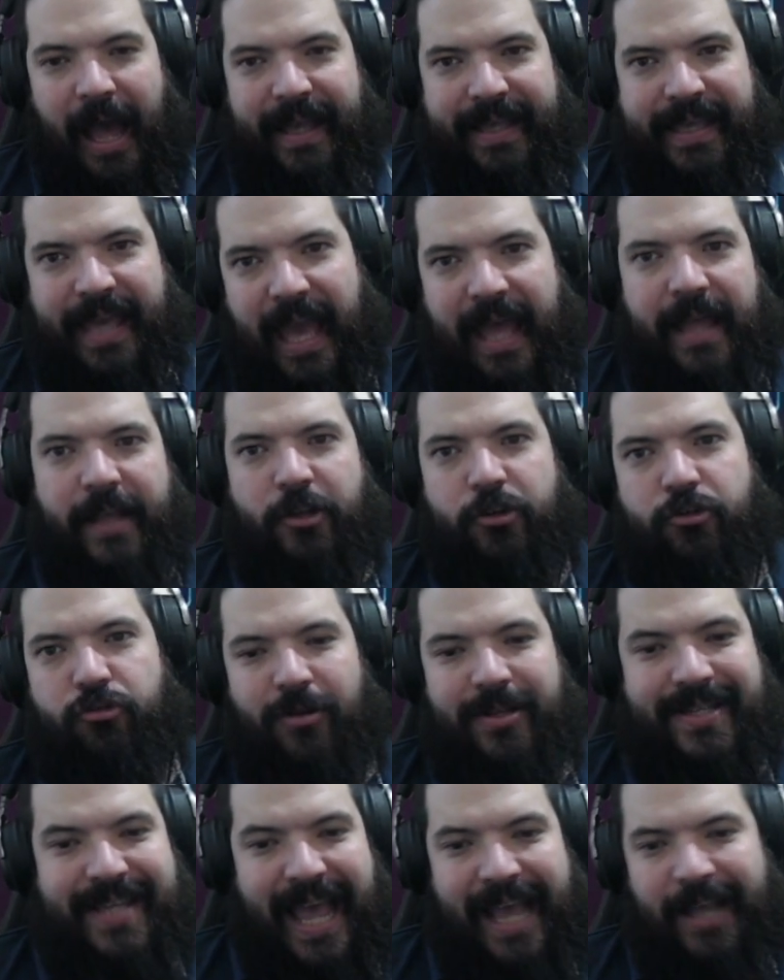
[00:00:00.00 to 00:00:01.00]
Get extra
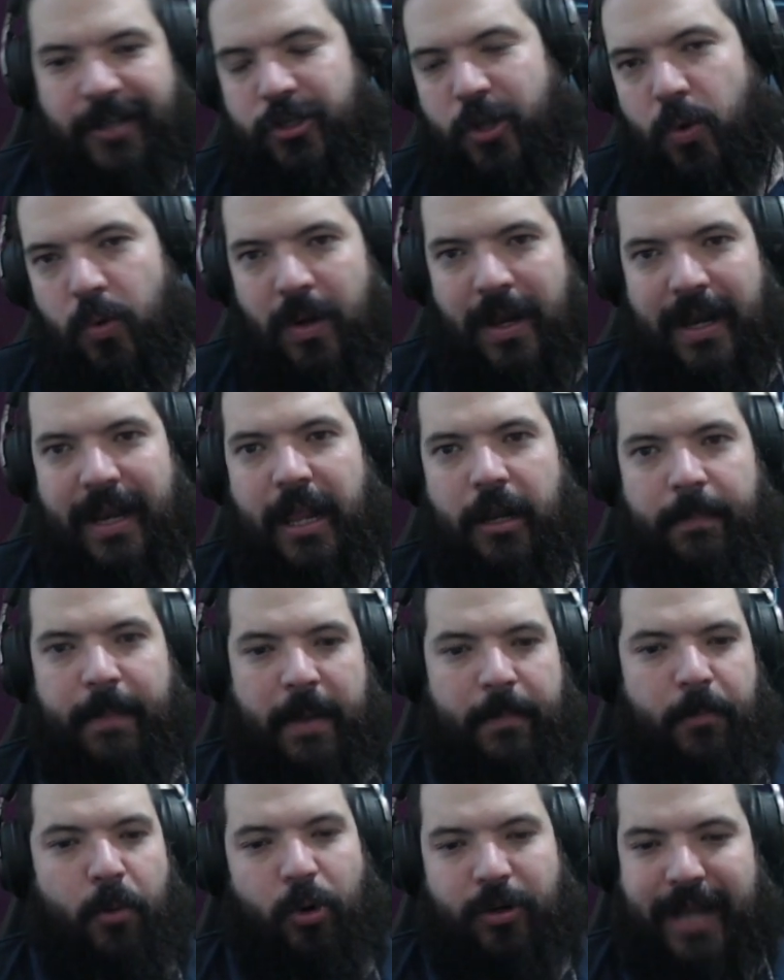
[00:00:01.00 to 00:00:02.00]
attacks, do a little
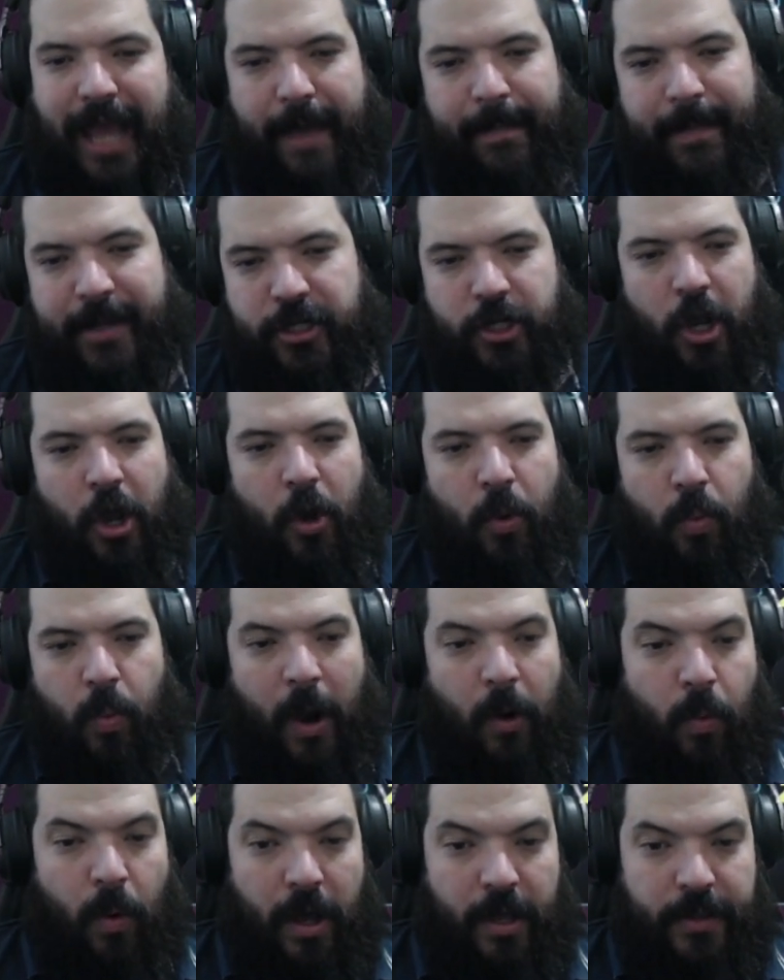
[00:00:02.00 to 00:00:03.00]
bit more damage.
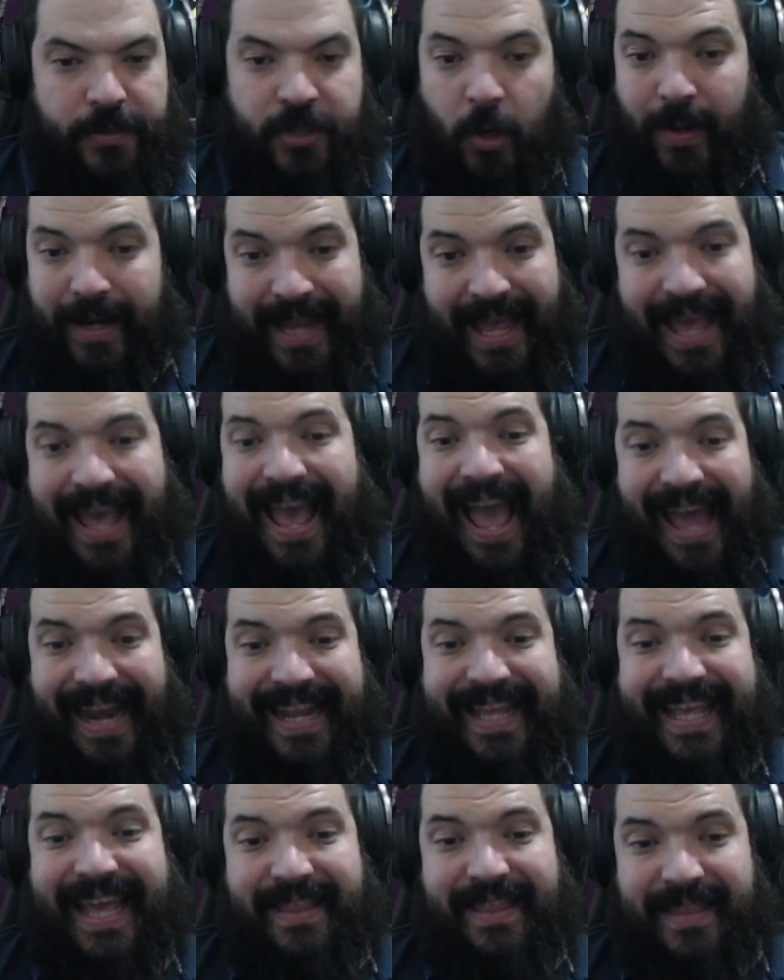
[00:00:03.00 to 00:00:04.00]
Well worth doing it. And
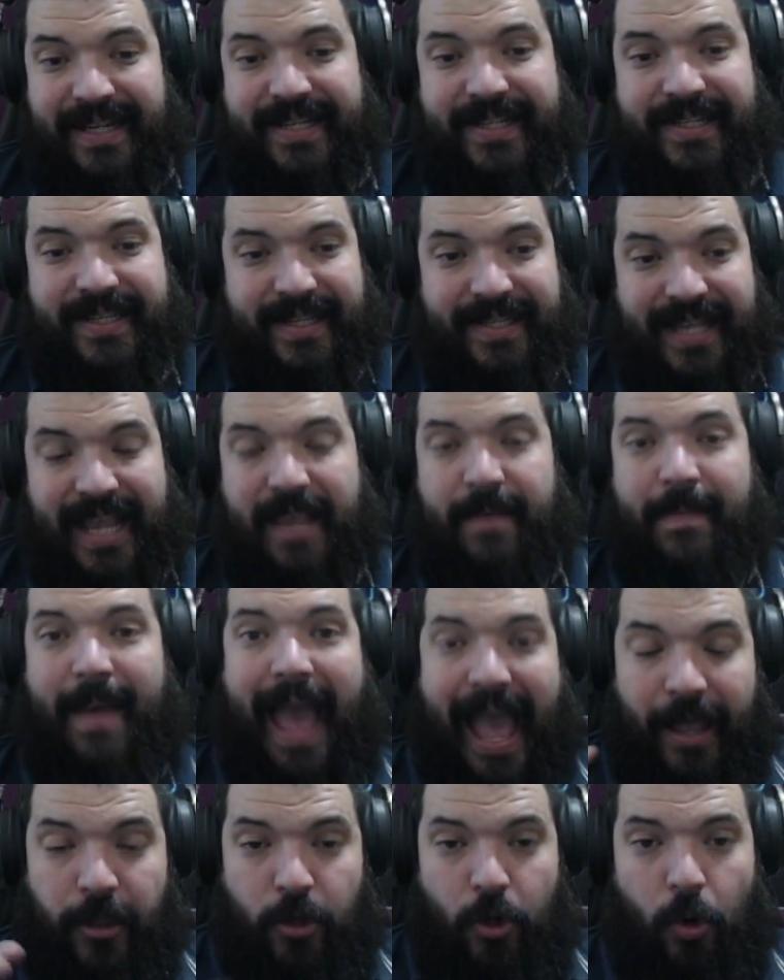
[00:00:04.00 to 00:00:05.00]
again, this is a team
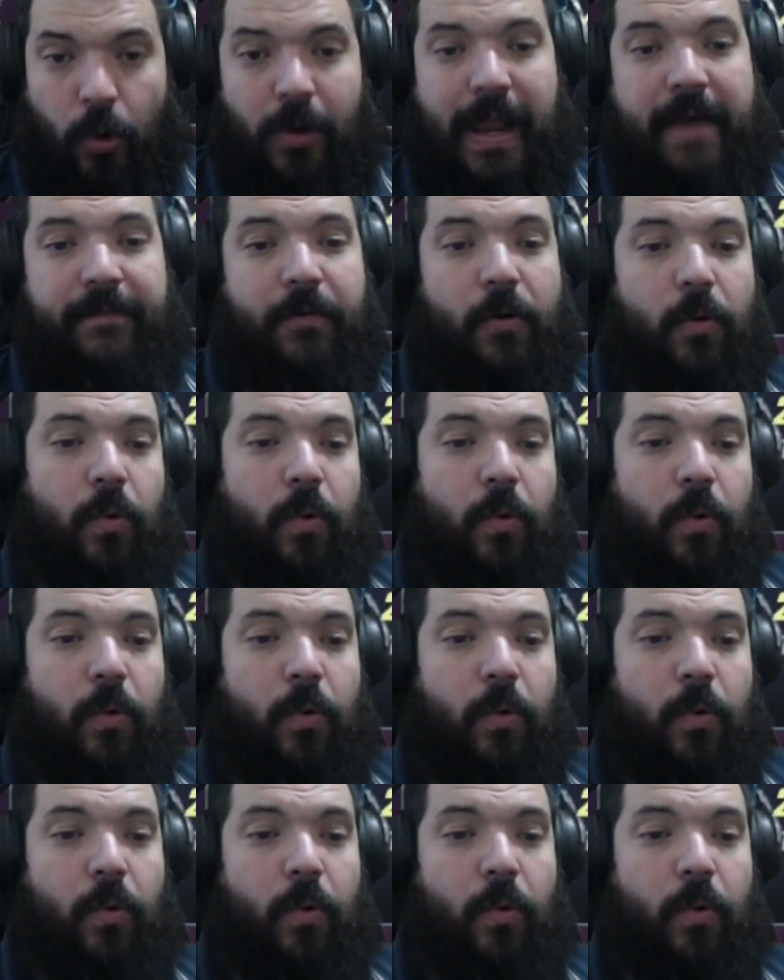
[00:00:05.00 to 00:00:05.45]
at your level,